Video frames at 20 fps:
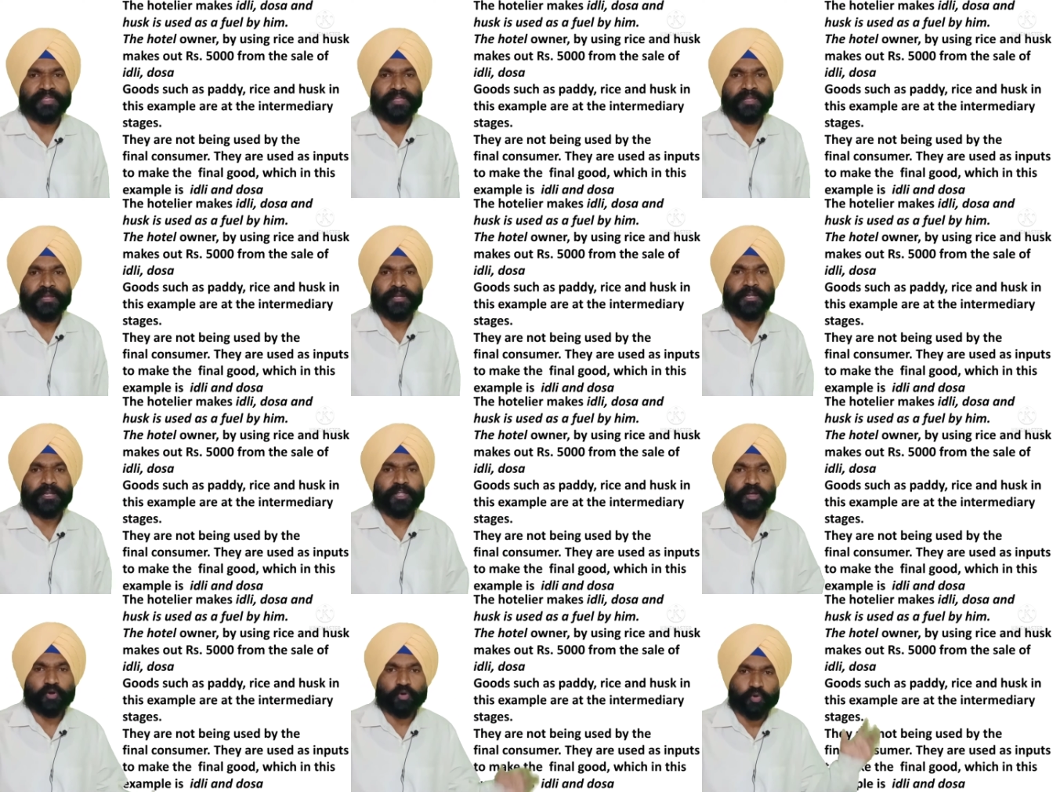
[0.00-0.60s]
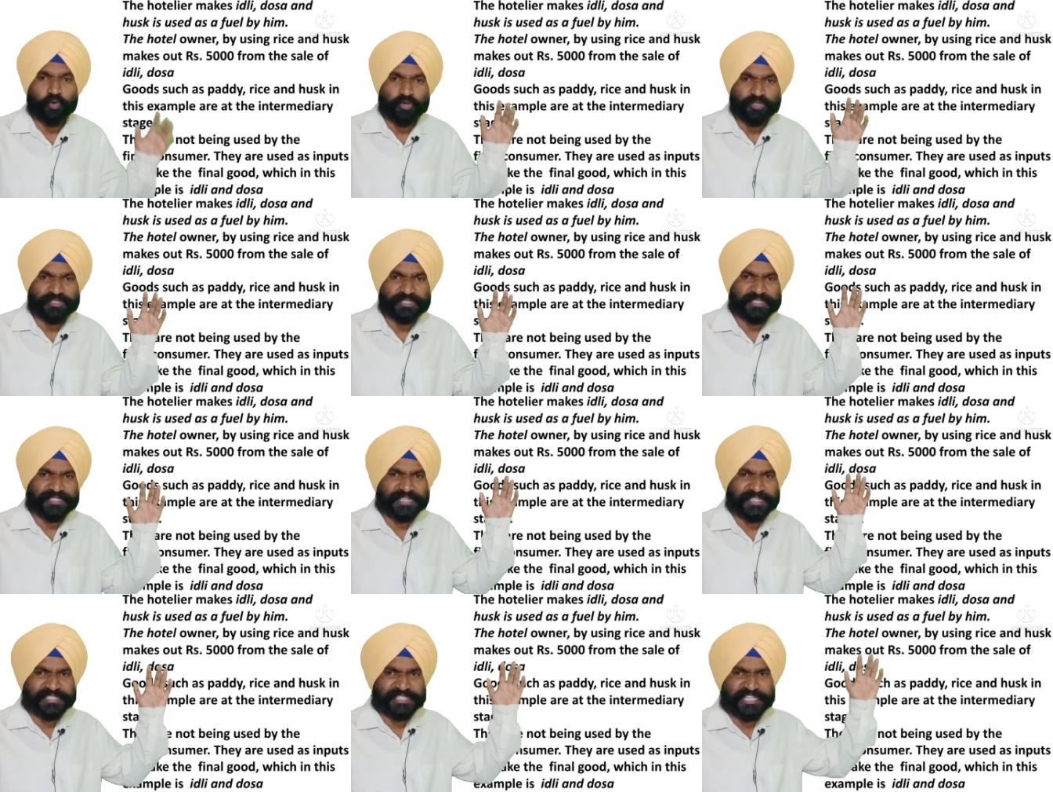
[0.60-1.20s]
Now goods
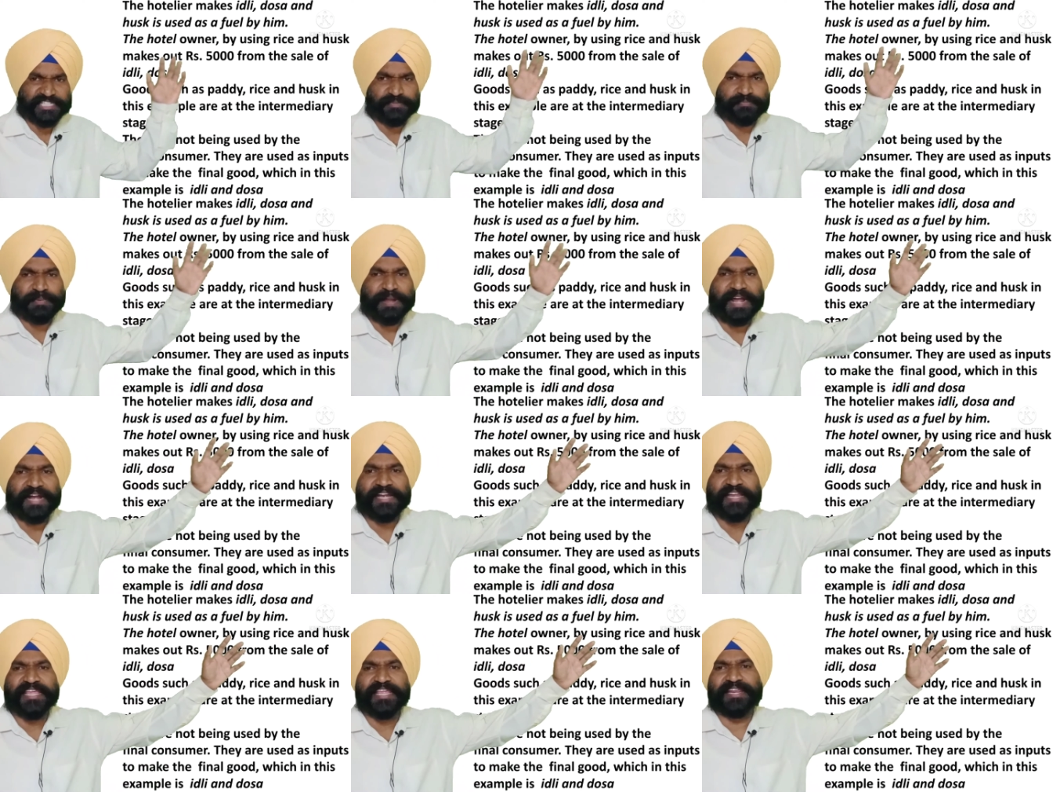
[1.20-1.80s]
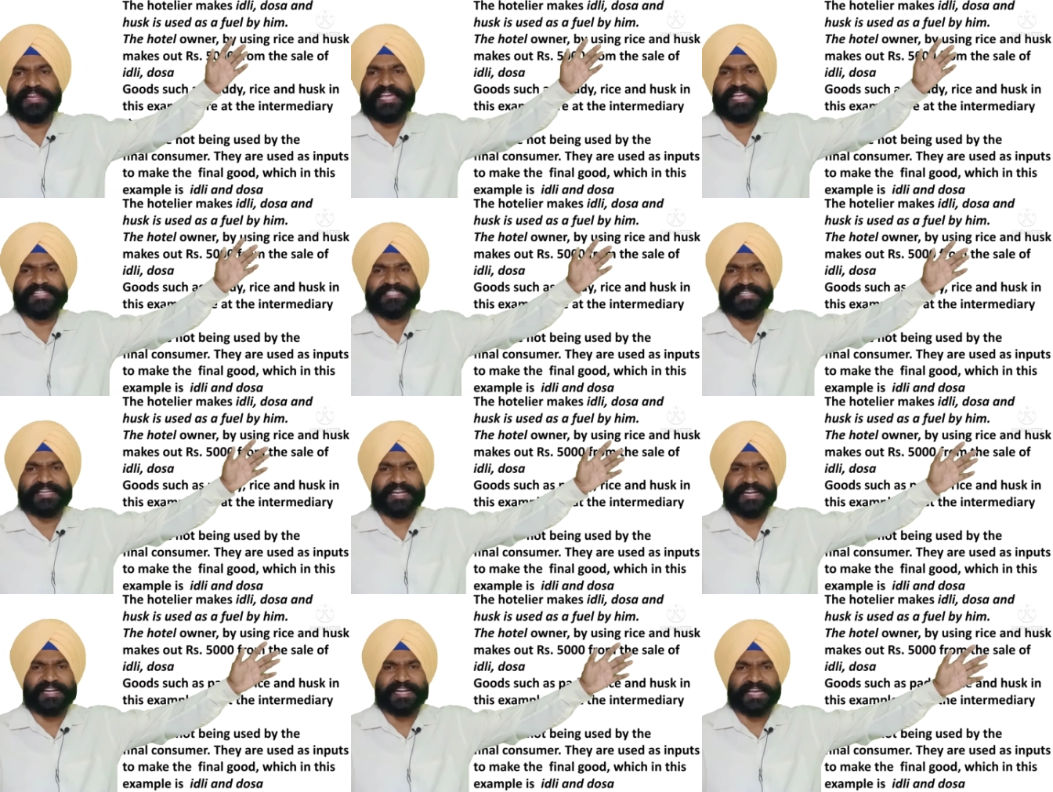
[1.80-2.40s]
such as paddy, rice
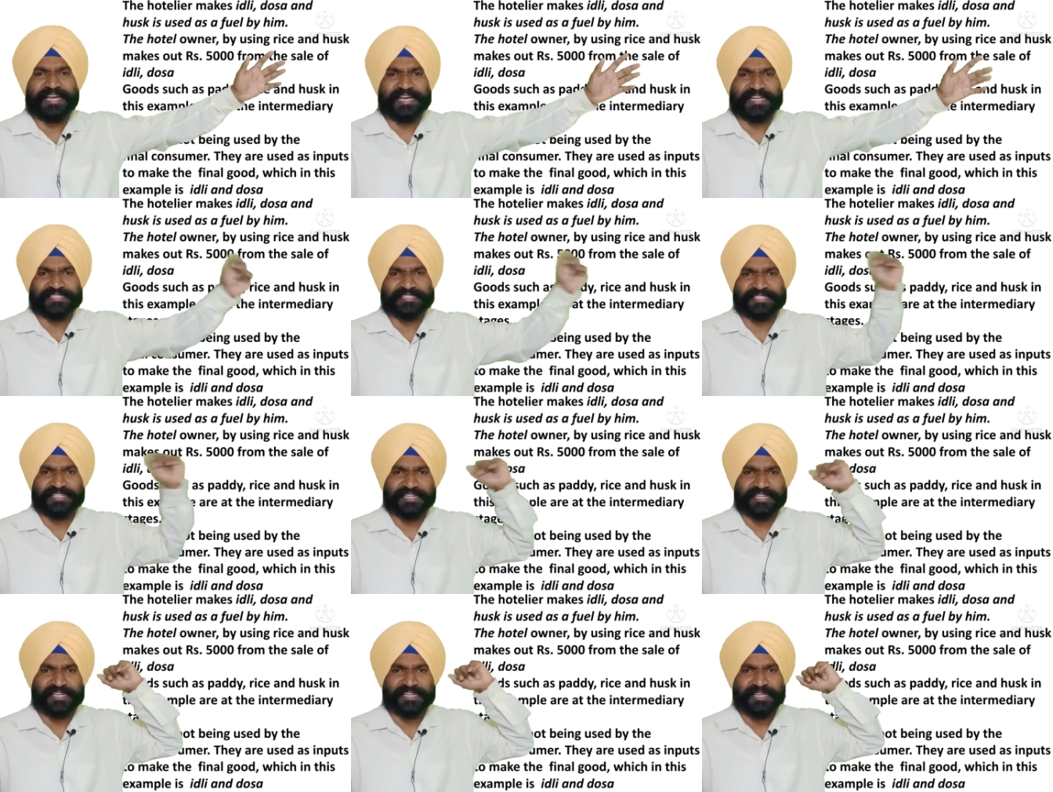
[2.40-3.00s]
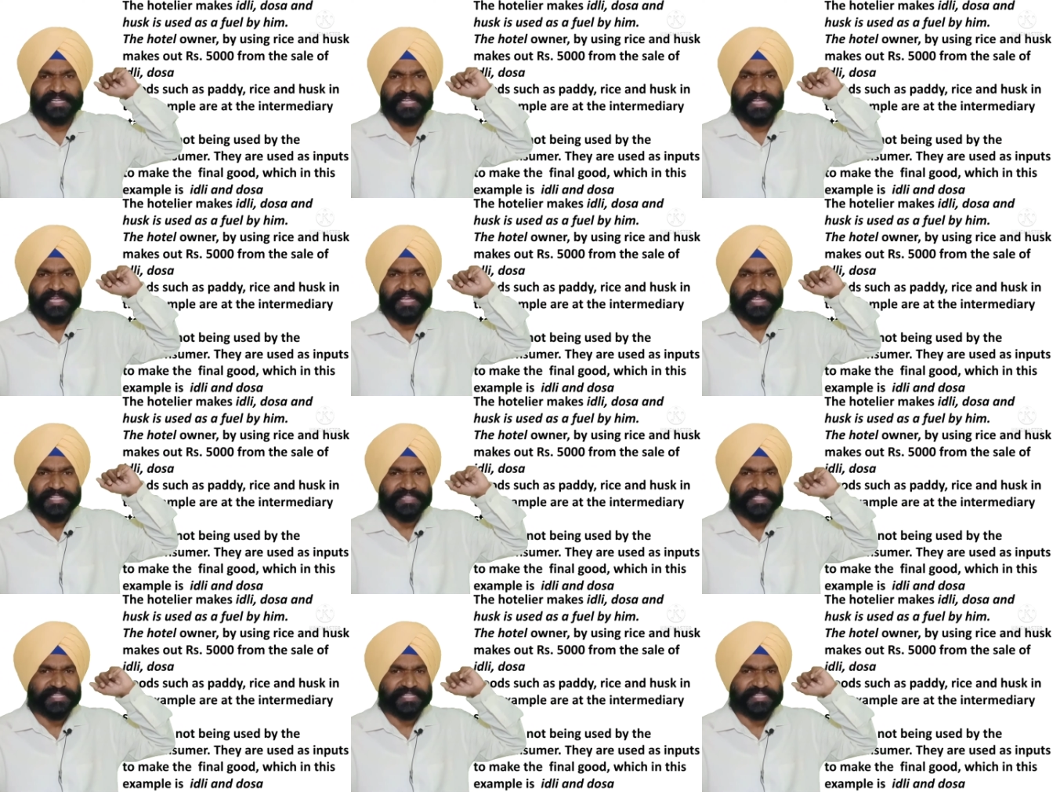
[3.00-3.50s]
and husk in this